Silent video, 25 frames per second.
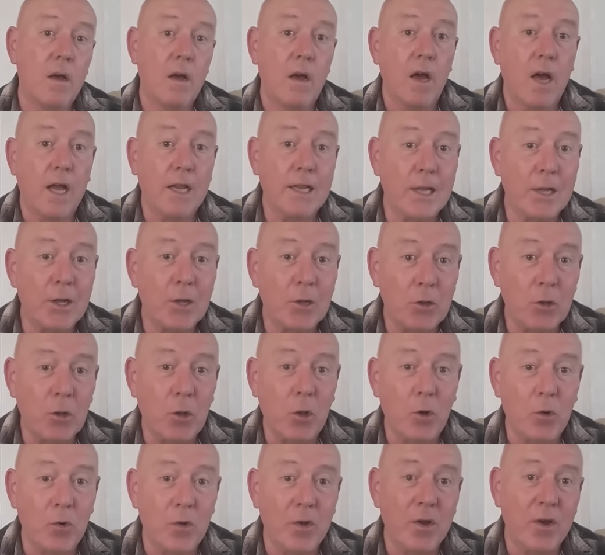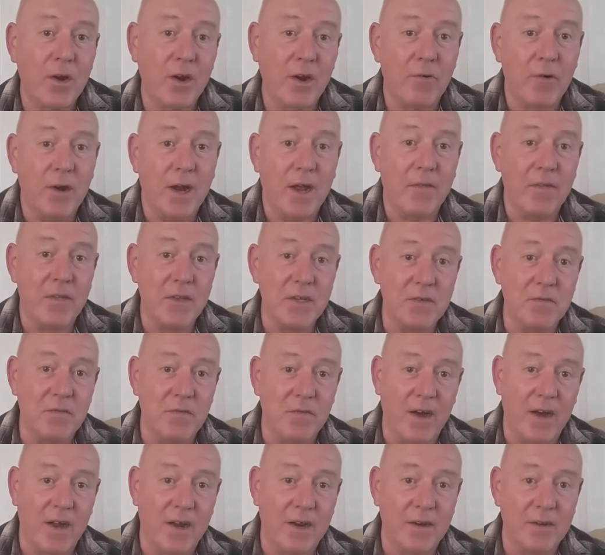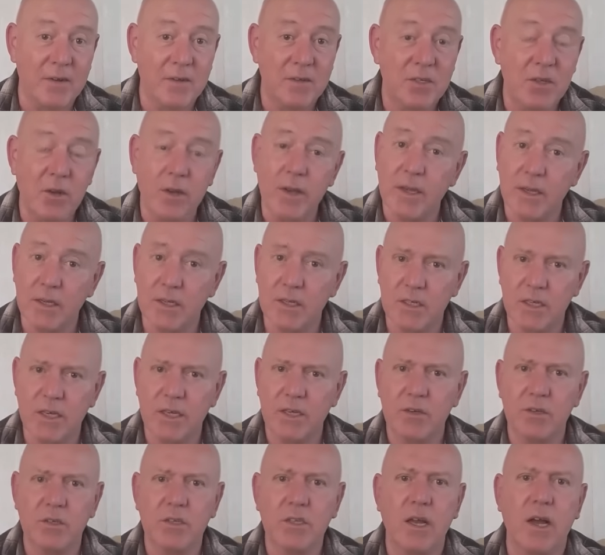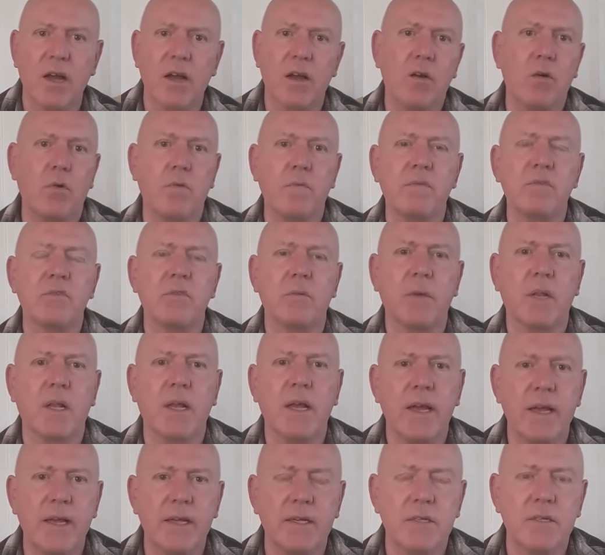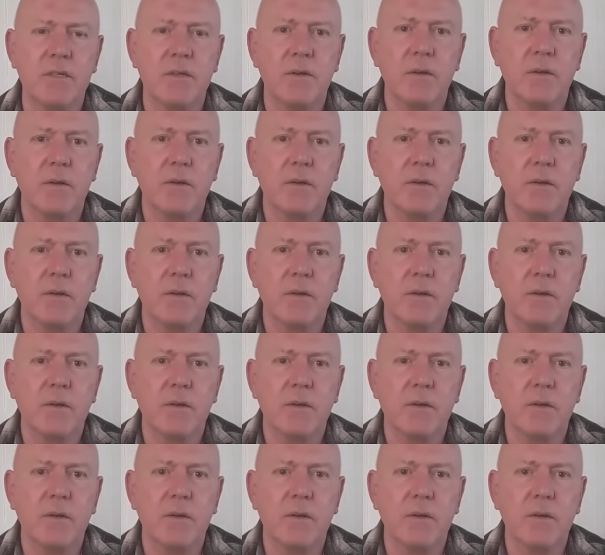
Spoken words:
a little look around this van so you can see just how comfortable it is.